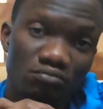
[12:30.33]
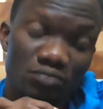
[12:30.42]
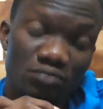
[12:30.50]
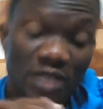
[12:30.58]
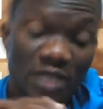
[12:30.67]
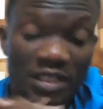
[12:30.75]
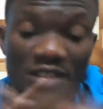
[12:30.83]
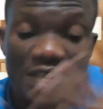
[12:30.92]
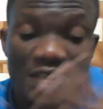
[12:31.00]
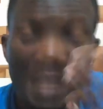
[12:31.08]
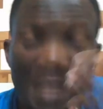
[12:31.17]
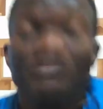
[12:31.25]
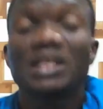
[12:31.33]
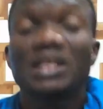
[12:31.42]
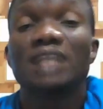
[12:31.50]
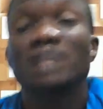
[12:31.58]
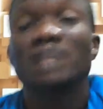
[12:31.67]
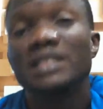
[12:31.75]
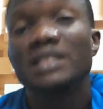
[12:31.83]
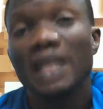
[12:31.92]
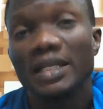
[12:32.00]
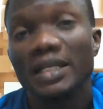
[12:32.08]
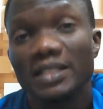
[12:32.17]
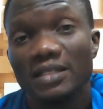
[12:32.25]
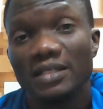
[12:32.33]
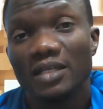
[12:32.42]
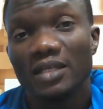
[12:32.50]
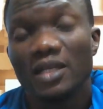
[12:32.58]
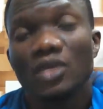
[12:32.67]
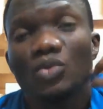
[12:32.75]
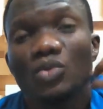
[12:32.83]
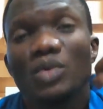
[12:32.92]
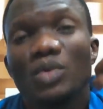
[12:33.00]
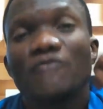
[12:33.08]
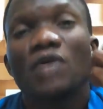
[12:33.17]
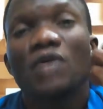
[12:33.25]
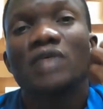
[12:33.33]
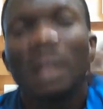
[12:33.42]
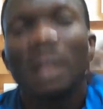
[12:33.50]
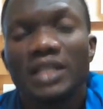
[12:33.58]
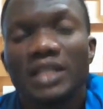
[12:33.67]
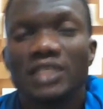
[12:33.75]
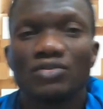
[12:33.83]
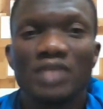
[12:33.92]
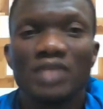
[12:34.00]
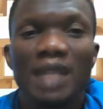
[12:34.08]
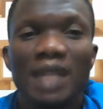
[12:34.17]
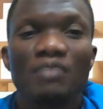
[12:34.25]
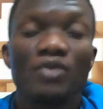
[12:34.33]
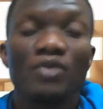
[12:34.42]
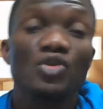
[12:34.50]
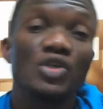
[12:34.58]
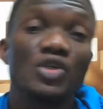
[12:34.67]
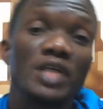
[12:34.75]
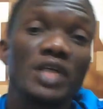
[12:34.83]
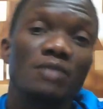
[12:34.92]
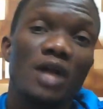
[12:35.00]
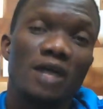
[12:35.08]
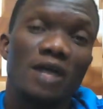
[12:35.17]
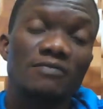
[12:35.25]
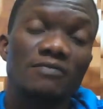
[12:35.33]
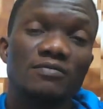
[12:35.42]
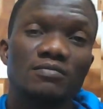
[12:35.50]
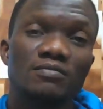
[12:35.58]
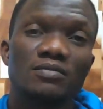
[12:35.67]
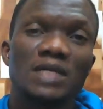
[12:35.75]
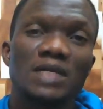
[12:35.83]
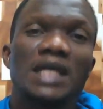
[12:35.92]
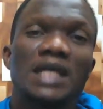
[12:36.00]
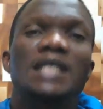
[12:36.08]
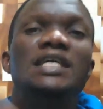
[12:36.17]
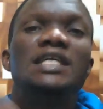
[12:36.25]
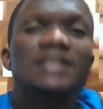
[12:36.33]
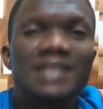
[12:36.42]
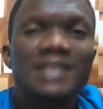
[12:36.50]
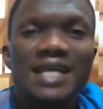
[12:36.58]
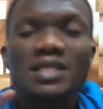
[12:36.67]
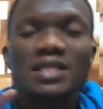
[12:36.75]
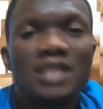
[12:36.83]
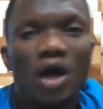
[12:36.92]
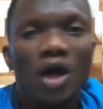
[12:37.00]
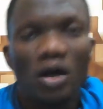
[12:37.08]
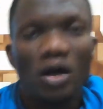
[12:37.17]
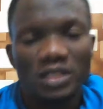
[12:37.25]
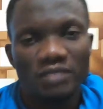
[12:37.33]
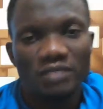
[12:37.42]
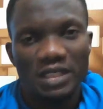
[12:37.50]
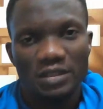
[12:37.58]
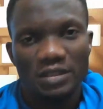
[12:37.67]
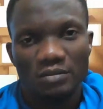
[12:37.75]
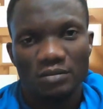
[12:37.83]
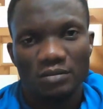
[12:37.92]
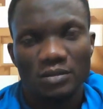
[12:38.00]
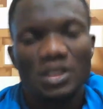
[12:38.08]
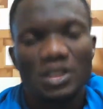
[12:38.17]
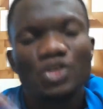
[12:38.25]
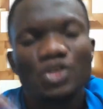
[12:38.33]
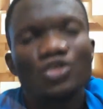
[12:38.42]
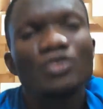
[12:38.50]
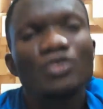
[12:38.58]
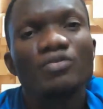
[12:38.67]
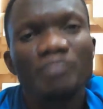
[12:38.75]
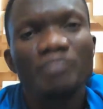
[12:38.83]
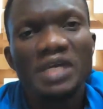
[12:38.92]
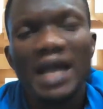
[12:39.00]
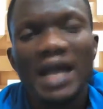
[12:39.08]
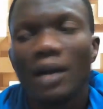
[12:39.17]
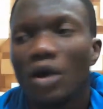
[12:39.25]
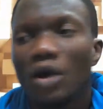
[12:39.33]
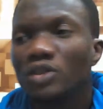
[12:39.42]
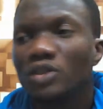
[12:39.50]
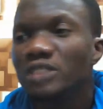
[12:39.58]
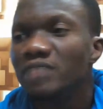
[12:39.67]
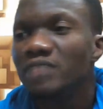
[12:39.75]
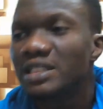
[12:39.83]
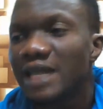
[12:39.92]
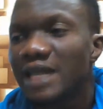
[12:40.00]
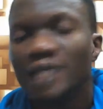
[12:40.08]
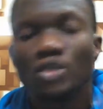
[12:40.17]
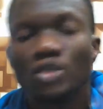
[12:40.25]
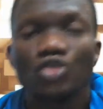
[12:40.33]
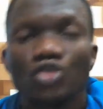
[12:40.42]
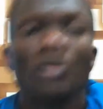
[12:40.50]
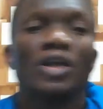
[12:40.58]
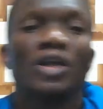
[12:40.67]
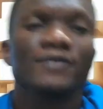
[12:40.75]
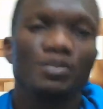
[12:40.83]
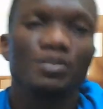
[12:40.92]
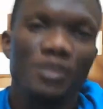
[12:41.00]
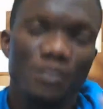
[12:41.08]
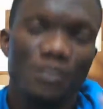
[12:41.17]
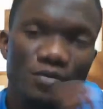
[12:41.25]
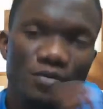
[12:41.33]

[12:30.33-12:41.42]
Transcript: This is African mentality. We wait for our relatives to die before you show them love. Is death the ultimate? It shouldn't be our ultimate time to show love to people.